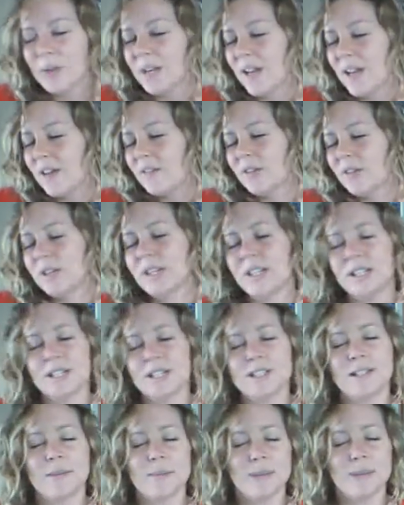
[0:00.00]
whatever it
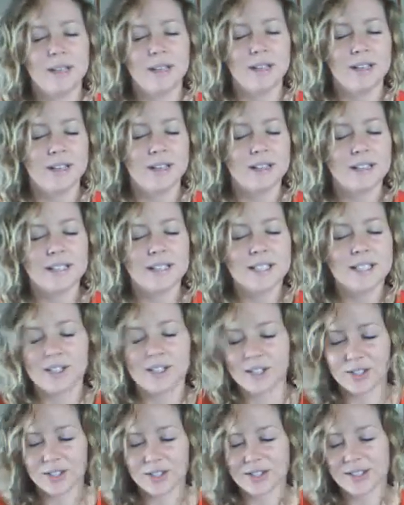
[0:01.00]
is that me and the
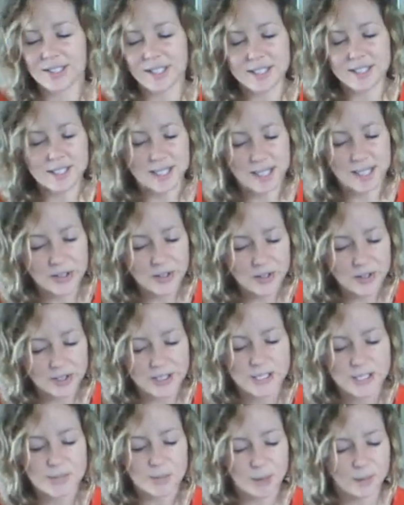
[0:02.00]
listeners need to hear in
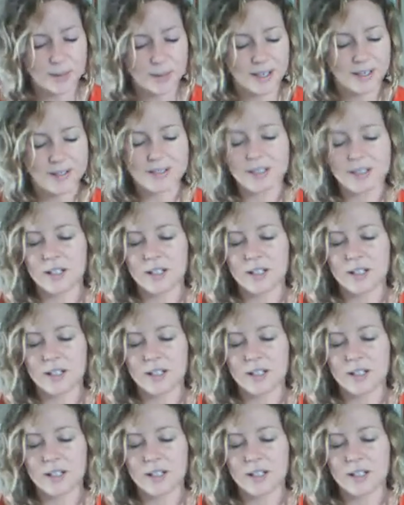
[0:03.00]
this moment,